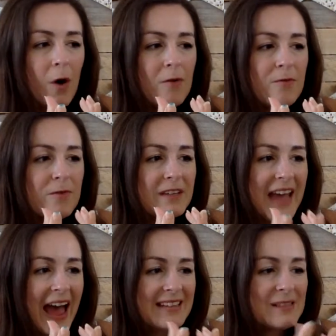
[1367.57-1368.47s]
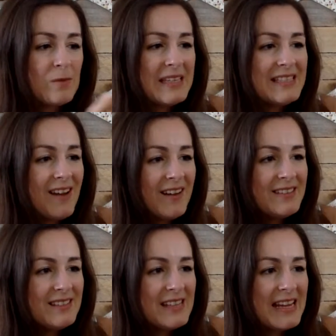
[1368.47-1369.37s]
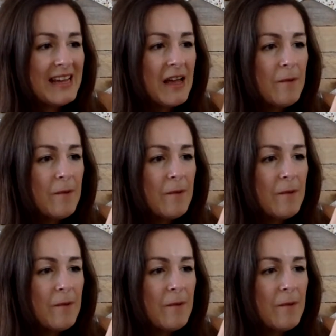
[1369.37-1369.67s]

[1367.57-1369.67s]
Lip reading: of gas. And we start to see